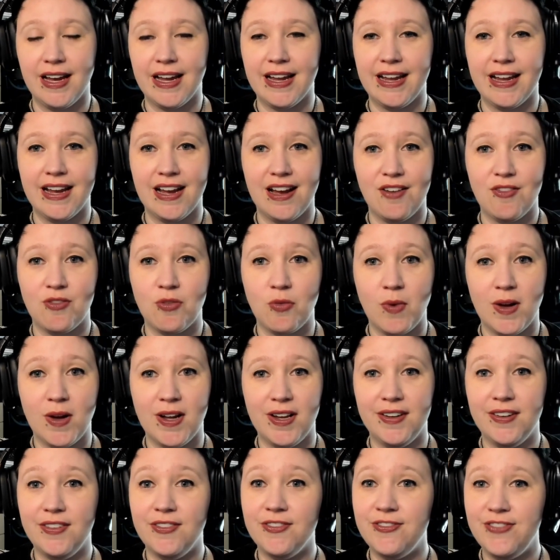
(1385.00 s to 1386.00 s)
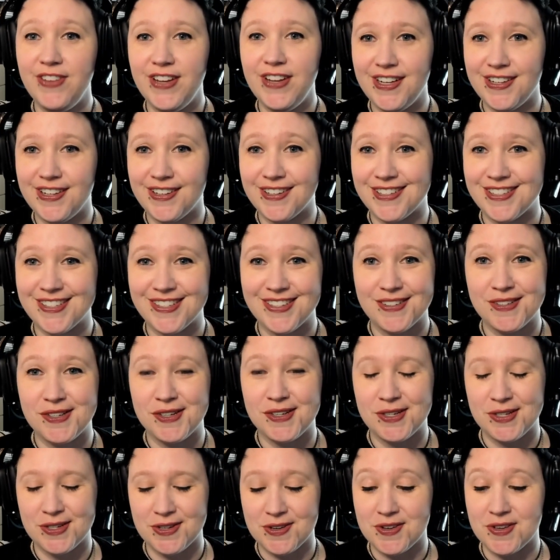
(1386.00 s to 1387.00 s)
have one finish to
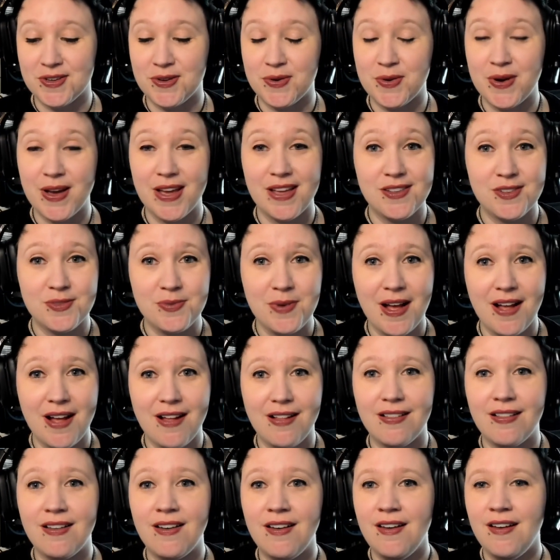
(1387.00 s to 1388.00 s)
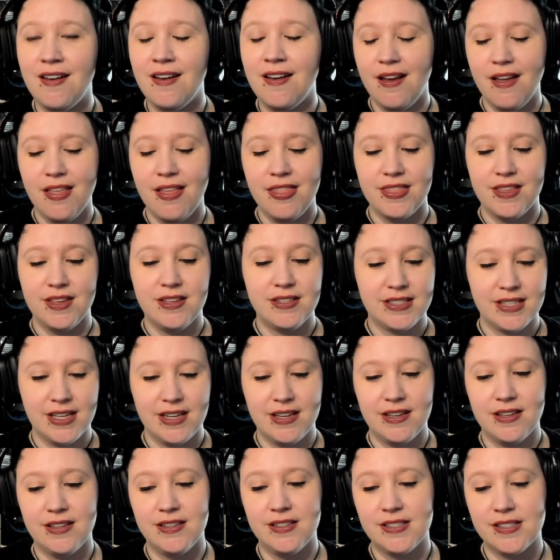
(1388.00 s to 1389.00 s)
show you as well. This
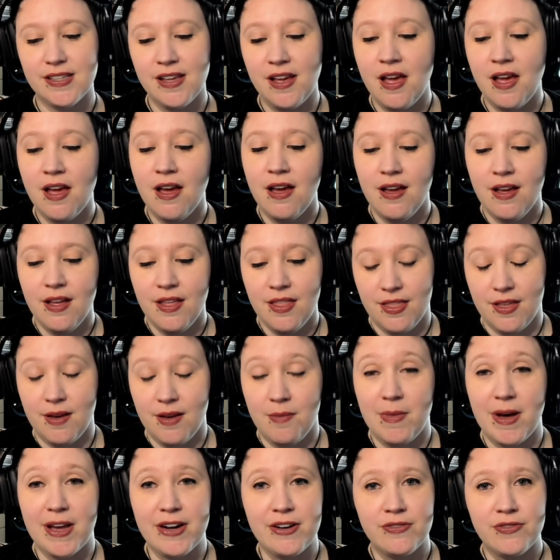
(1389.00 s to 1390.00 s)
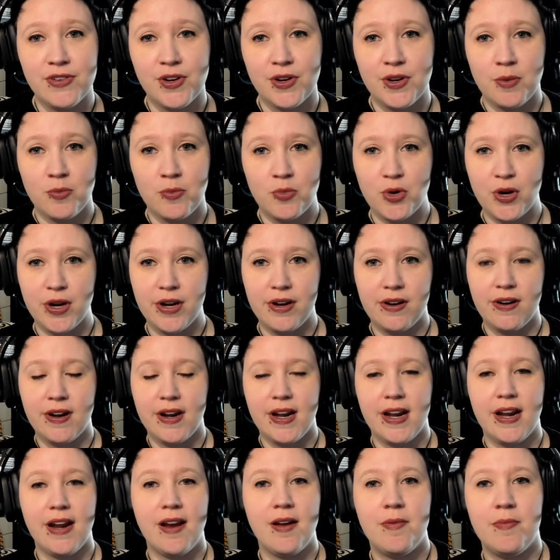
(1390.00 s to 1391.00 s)
is the Modern Folk
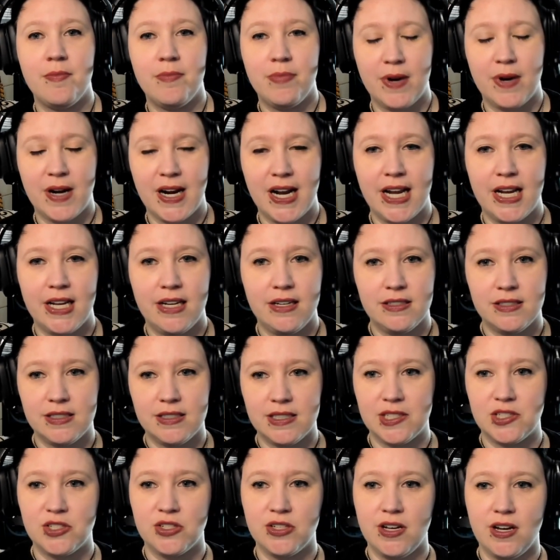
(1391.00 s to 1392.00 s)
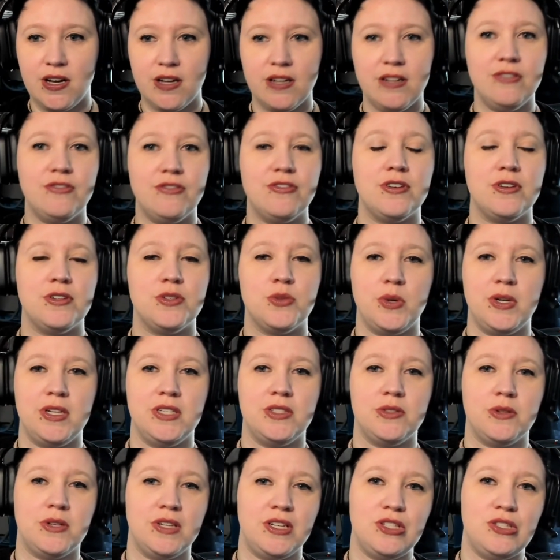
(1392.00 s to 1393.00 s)
Embroidery Pride Stitch Along for
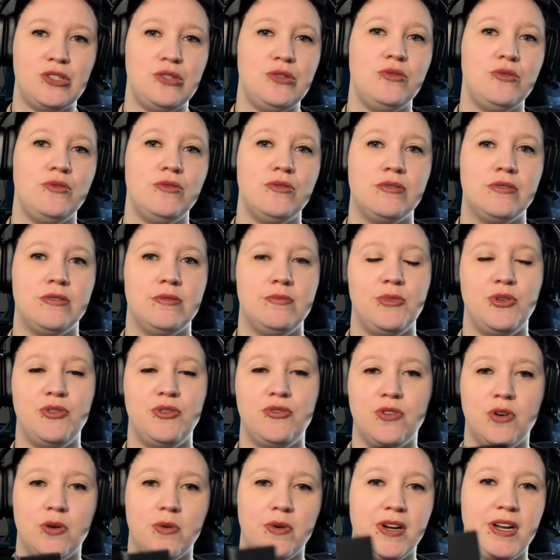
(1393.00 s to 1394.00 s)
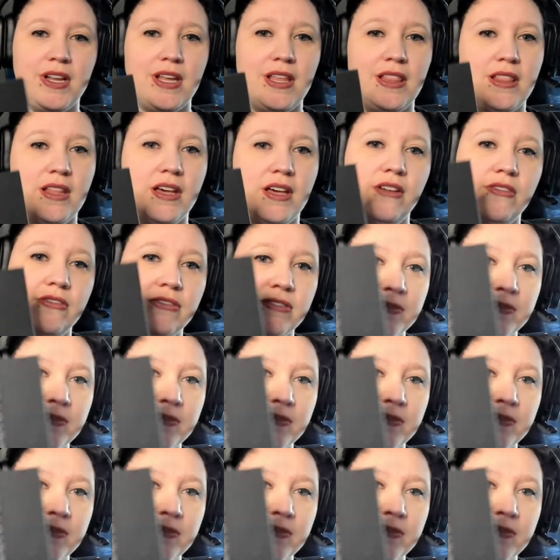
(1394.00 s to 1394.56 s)
2022, Move Forward in Love.